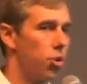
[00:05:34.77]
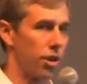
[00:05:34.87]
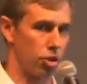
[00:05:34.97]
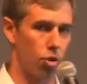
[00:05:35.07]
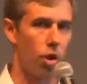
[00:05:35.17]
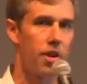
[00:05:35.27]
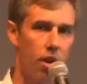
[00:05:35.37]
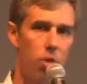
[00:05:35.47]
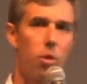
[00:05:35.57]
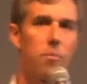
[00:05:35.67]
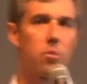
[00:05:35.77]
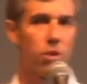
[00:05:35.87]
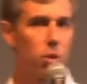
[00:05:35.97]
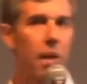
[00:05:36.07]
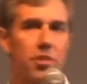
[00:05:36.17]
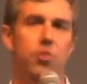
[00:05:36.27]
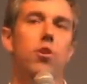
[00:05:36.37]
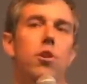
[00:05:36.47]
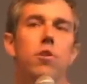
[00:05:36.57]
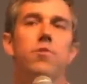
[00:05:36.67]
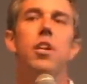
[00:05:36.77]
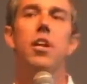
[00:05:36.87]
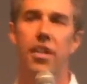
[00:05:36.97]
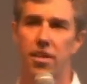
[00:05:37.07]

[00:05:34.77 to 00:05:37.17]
Two extraordinary women with whom I've served